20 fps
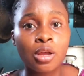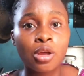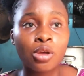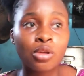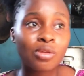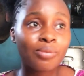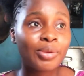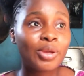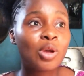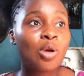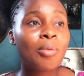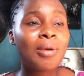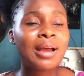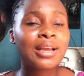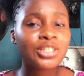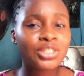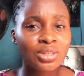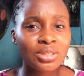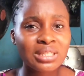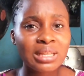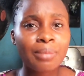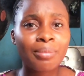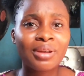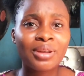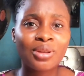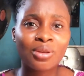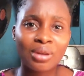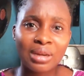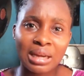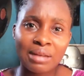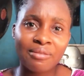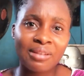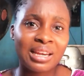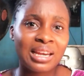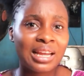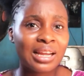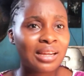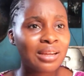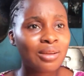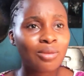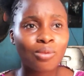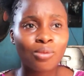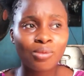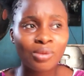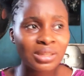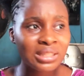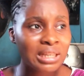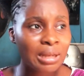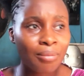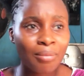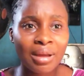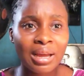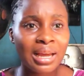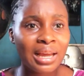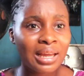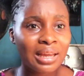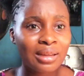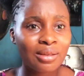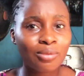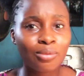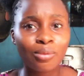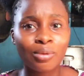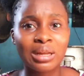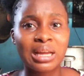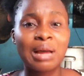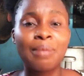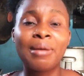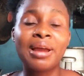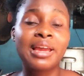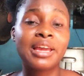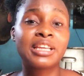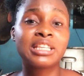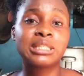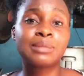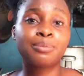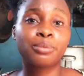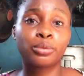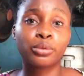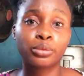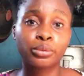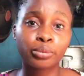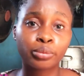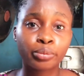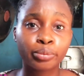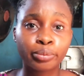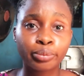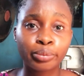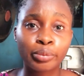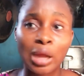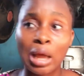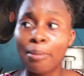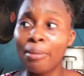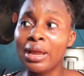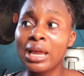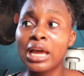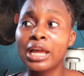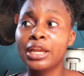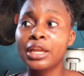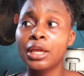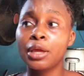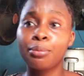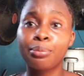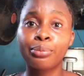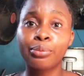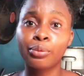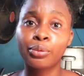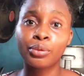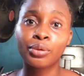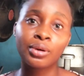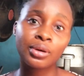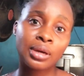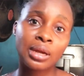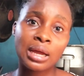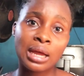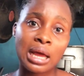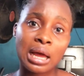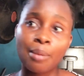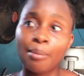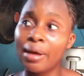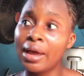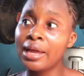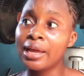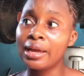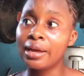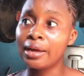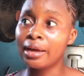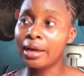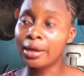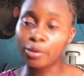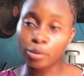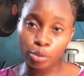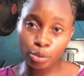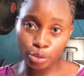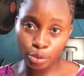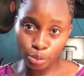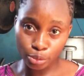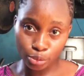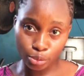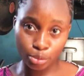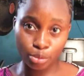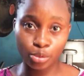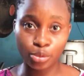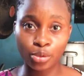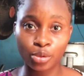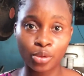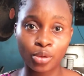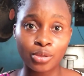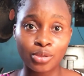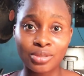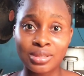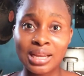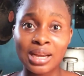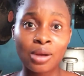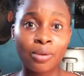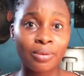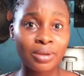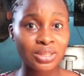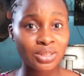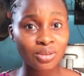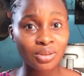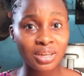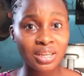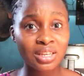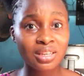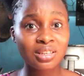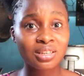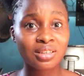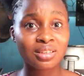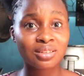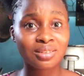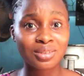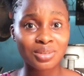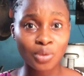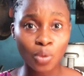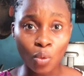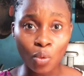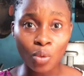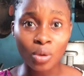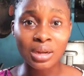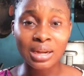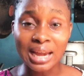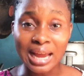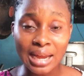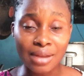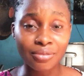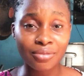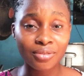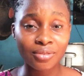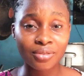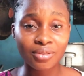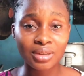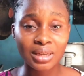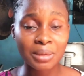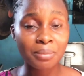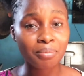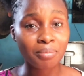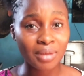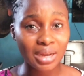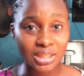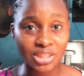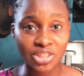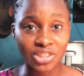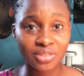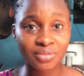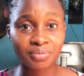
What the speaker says: you become anxious about your life and like, what am I? Am I a spoon? Am I an apron? Am I an onion? You start questioning your own life. Imagine.